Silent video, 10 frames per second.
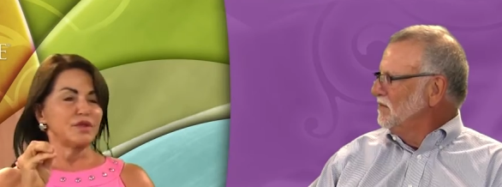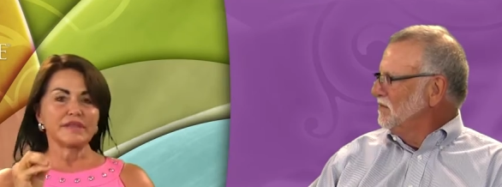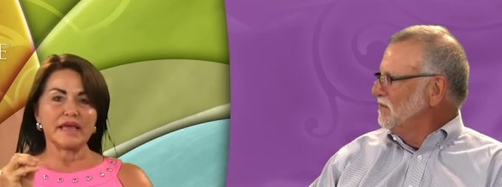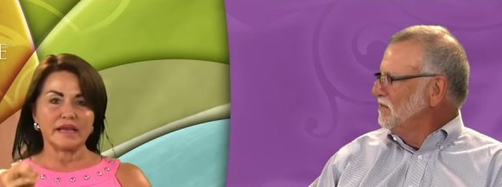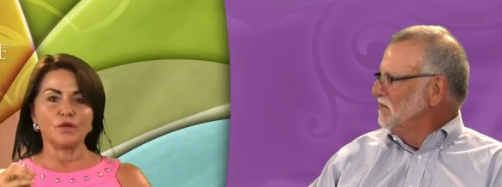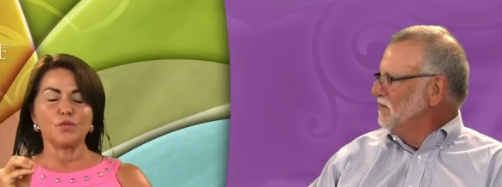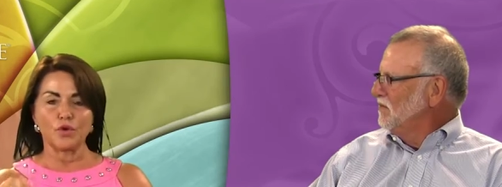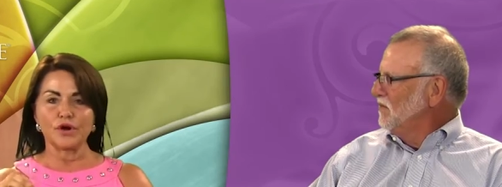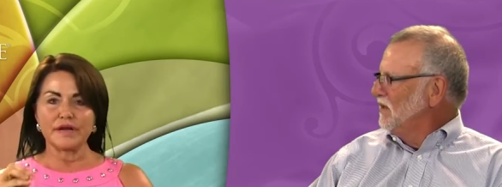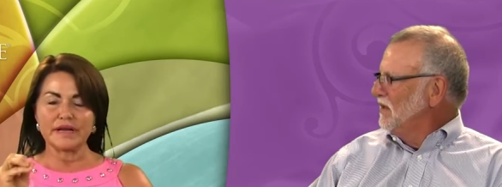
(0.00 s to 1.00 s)
Speaker 1: with getting
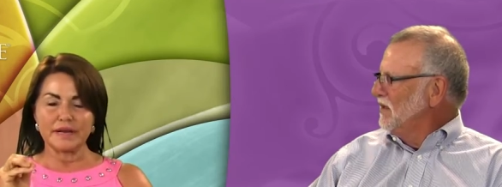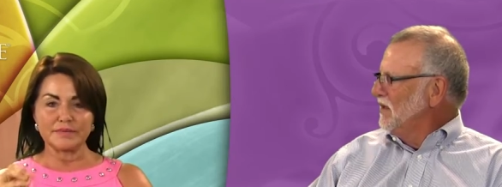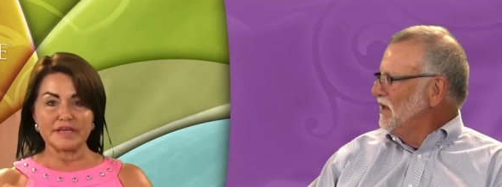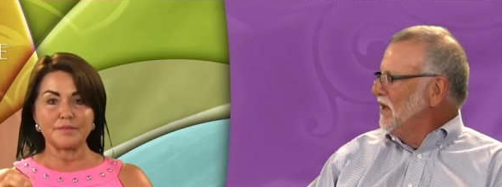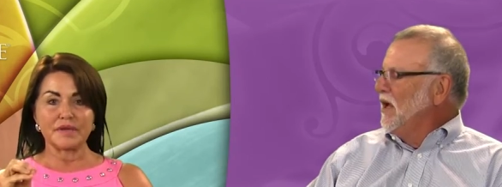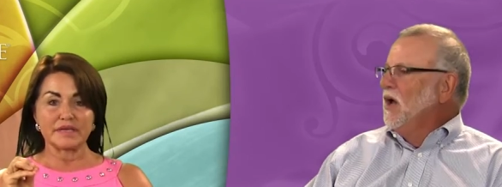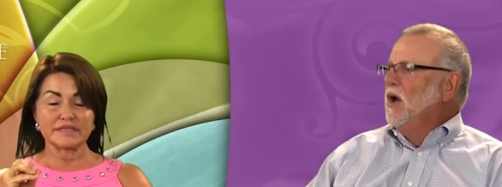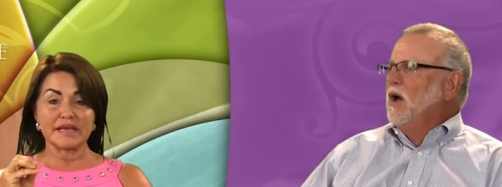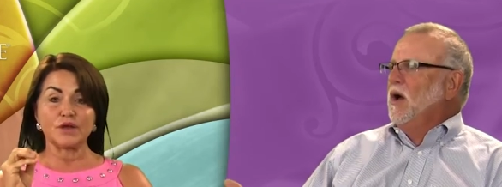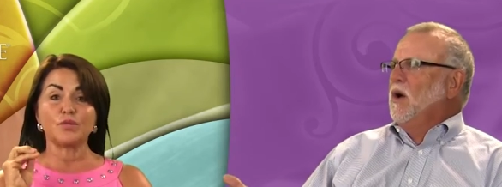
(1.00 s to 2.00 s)
worried and upset,
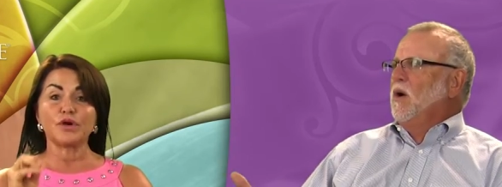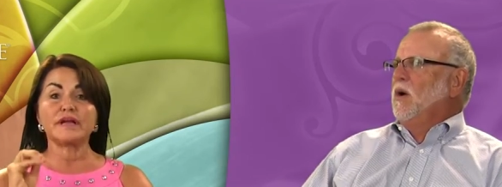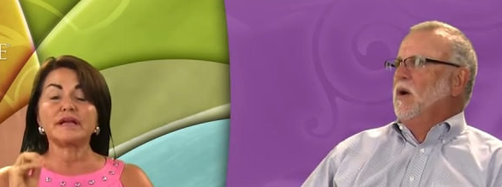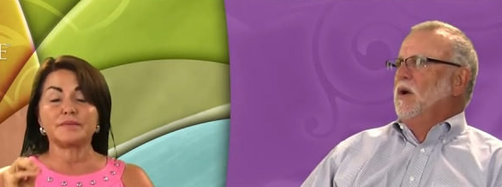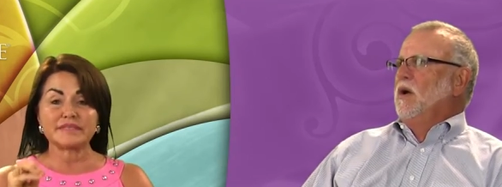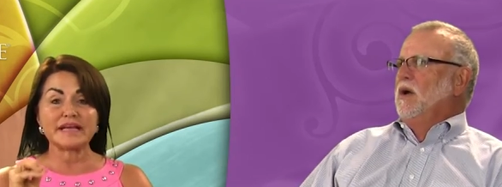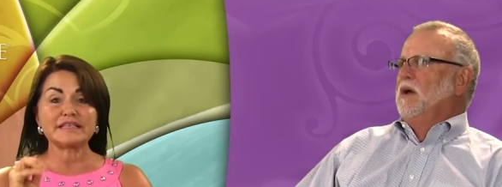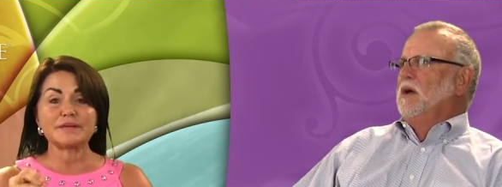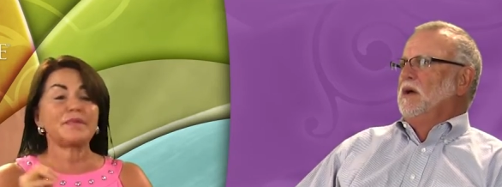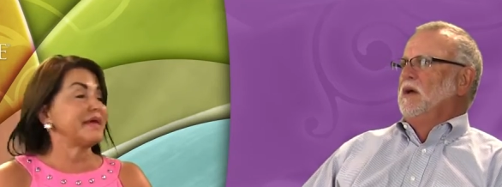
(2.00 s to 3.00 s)
because getting worried and
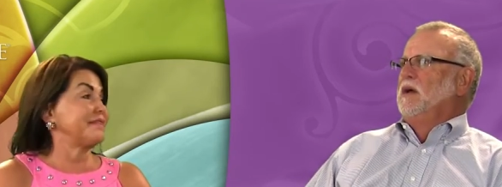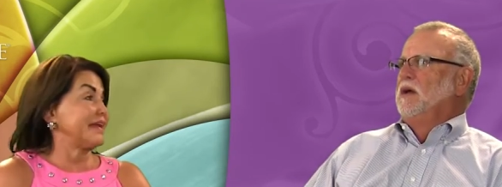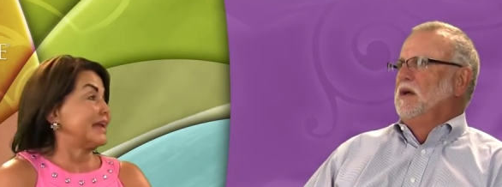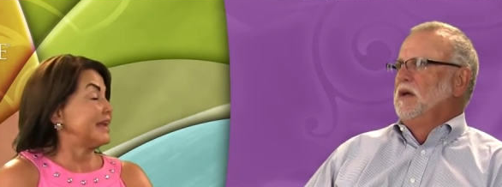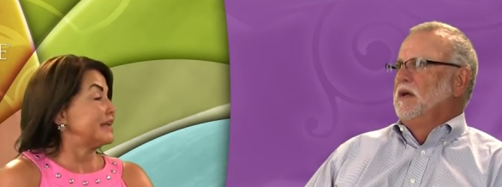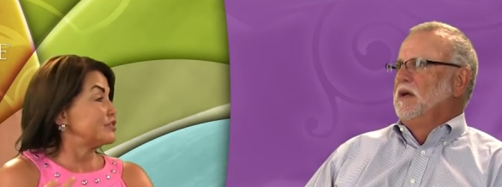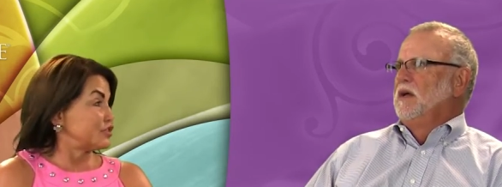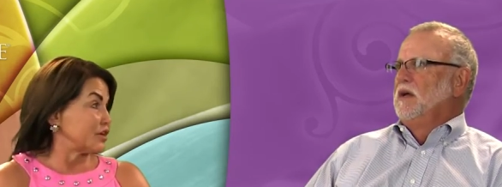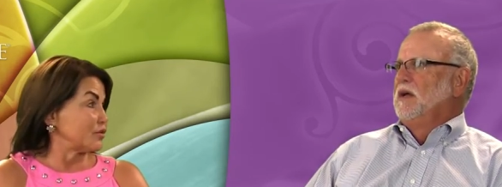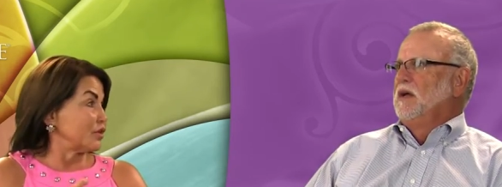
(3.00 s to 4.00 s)
upset is a bad thing in
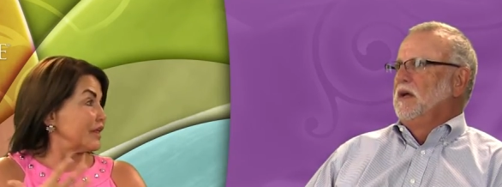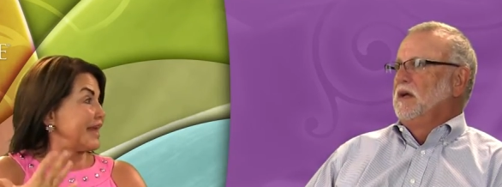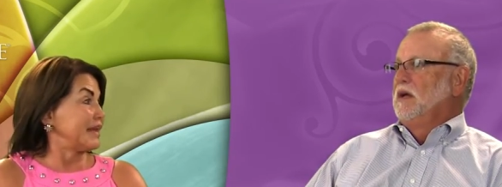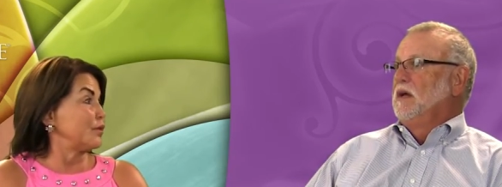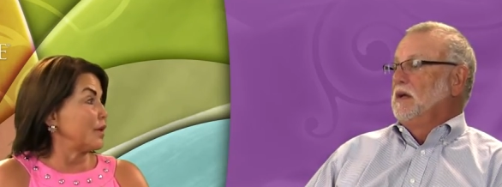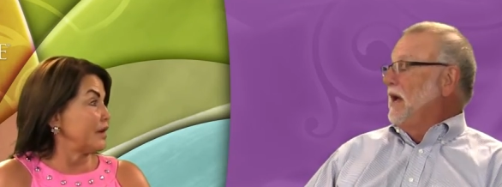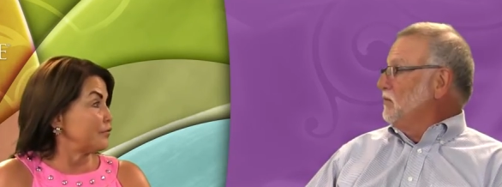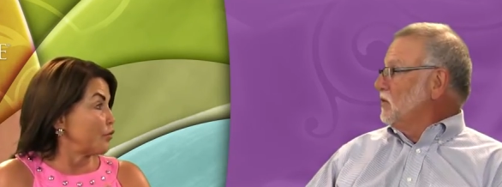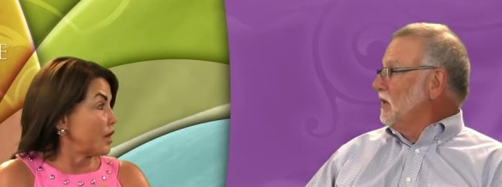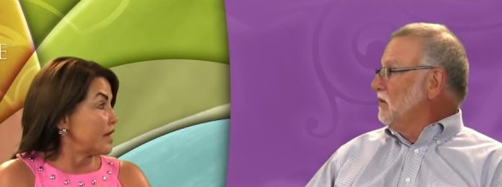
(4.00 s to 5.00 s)
general anyway.
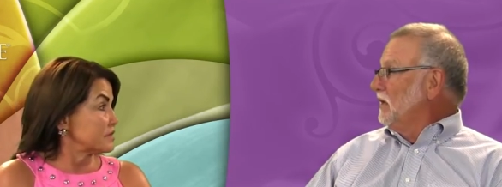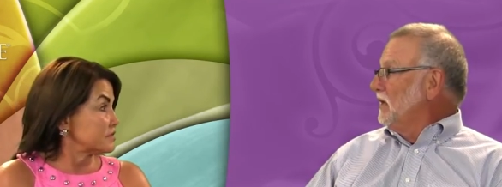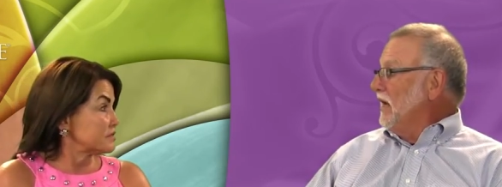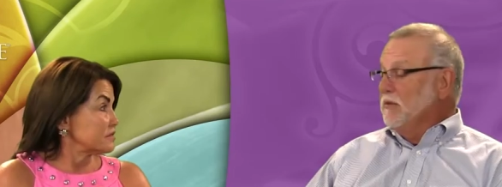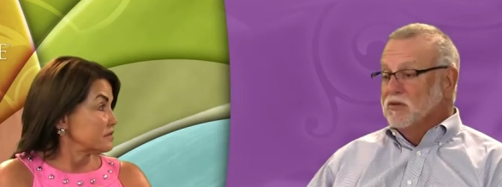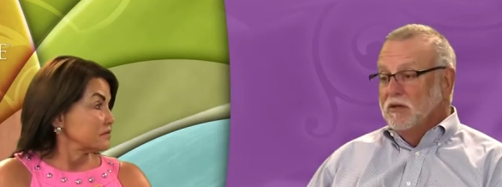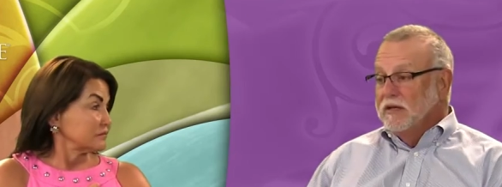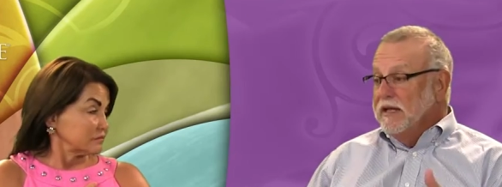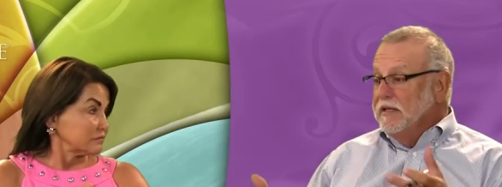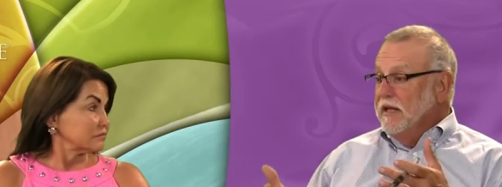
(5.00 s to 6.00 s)
Speaker 2: Absolutely. For us.
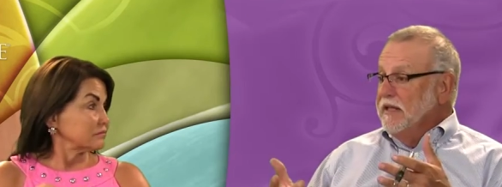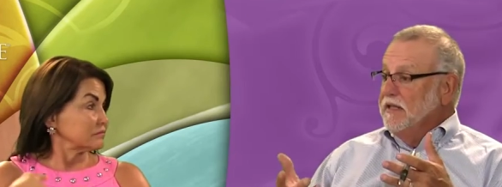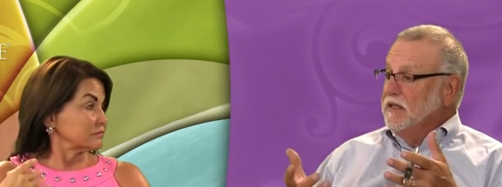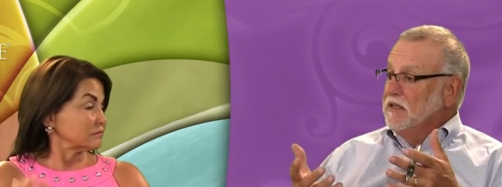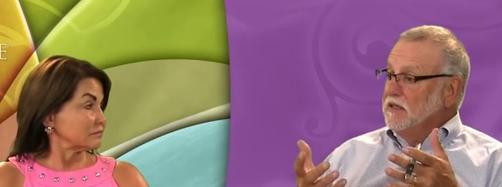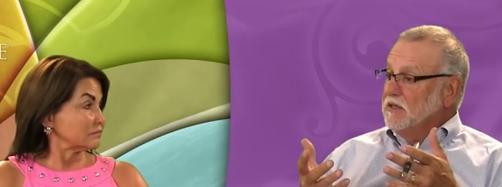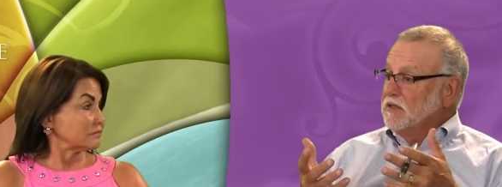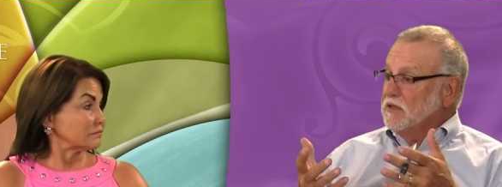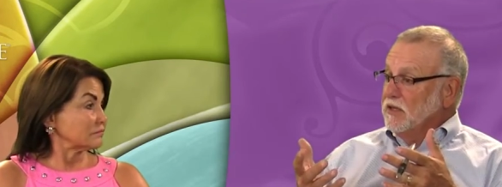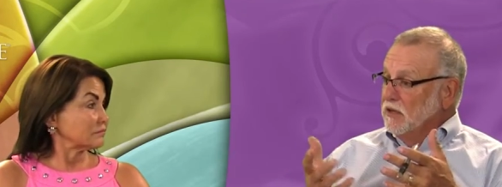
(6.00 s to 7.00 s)
Absolutely. And and
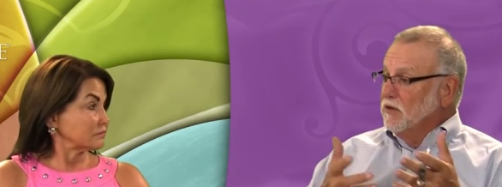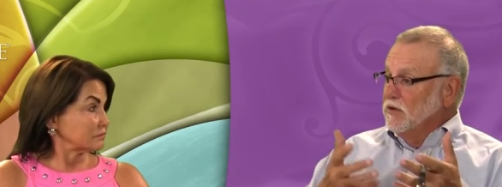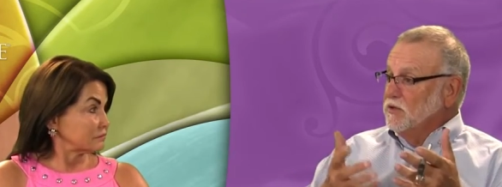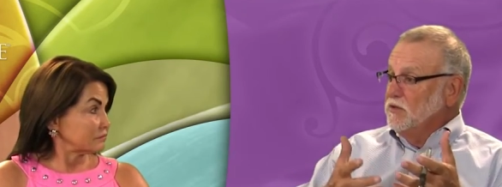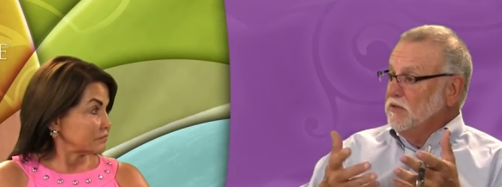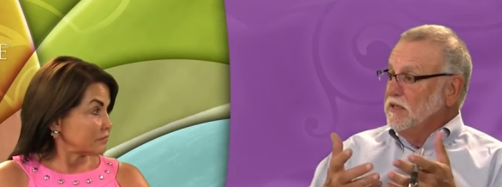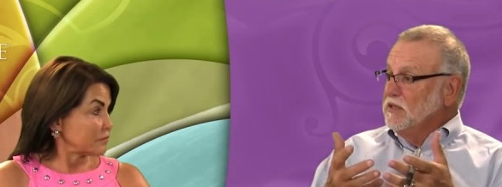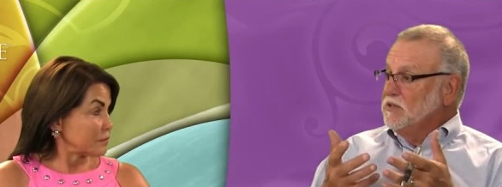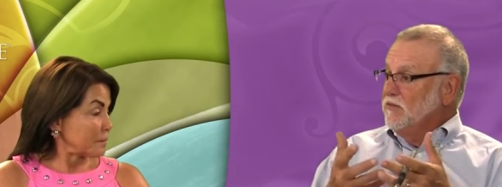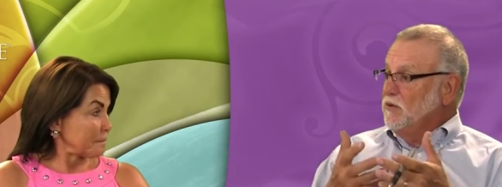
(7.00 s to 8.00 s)
the, the other issue then
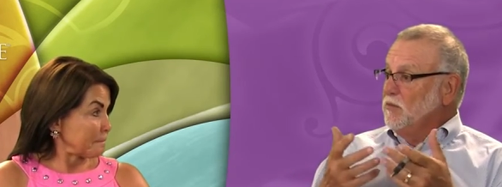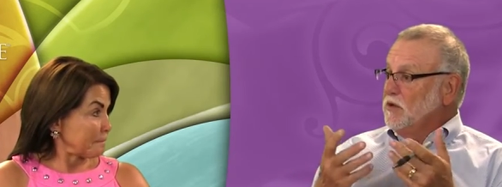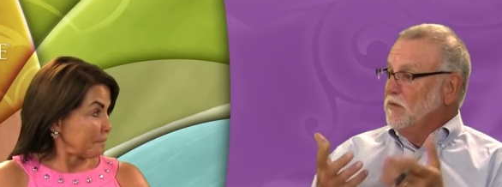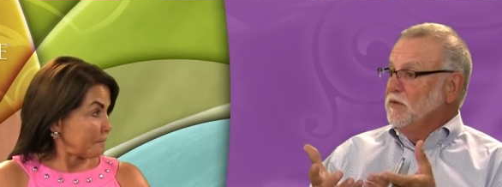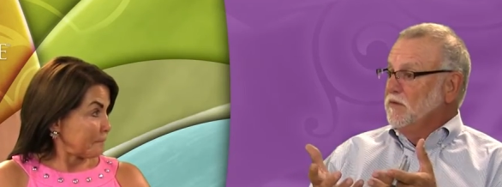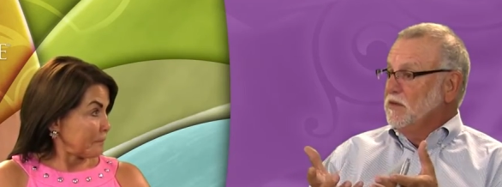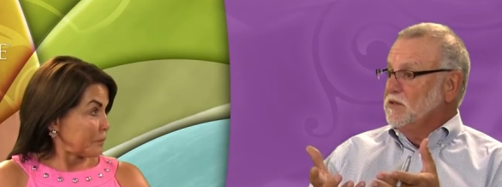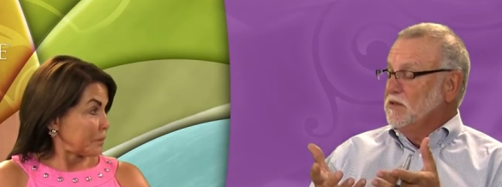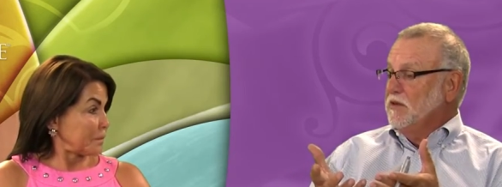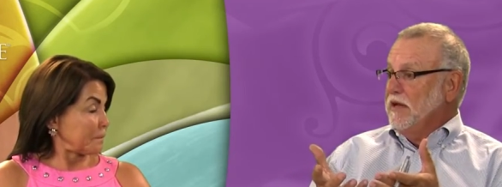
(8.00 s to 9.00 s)
is if you become
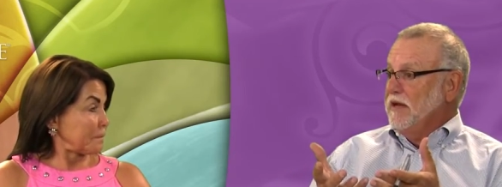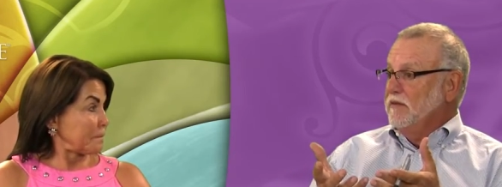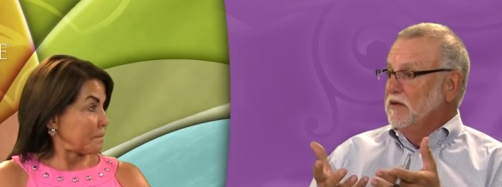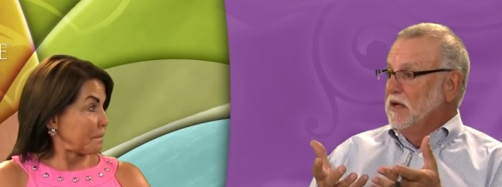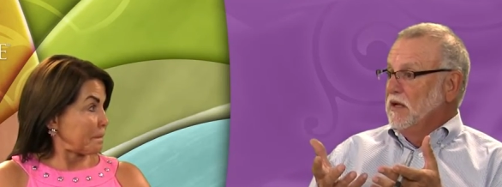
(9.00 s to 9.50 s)
convinced that you have